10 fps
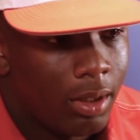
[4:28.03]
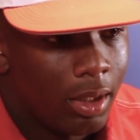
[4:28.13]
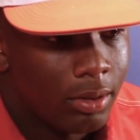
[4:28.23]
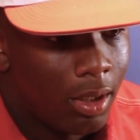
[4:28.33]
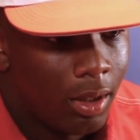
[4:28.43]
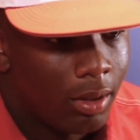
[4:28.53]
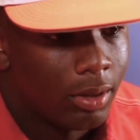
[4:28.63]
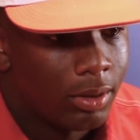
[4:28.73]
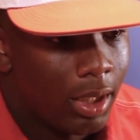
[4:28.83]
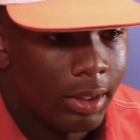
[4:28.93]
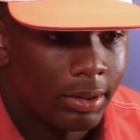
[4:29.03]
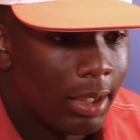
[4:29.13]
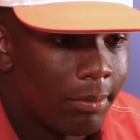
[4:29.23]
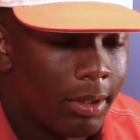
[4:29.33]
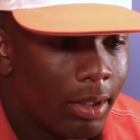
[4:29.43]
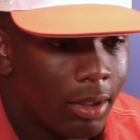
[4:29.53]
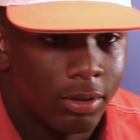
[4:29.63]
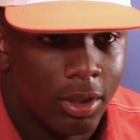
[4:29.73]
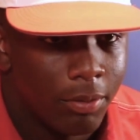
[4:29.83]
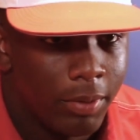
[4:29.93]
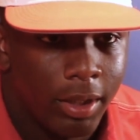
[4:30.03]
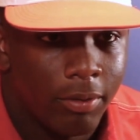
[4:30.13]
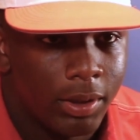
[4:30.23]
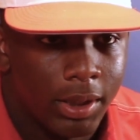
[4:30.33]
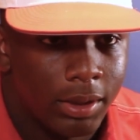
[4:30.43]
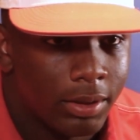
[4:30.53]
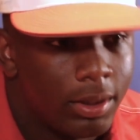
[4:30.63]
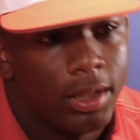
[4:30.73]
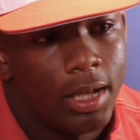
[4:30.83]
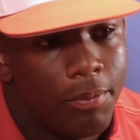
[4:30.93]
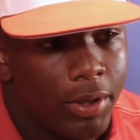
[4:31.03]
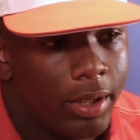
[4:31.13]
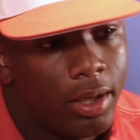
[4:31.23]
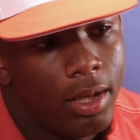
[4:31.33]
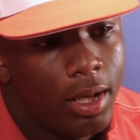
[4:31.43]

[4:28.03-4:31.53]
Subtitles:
That's all that they're saying. The same thing that Coach Odom did with Texas Tech. I mean, yeah.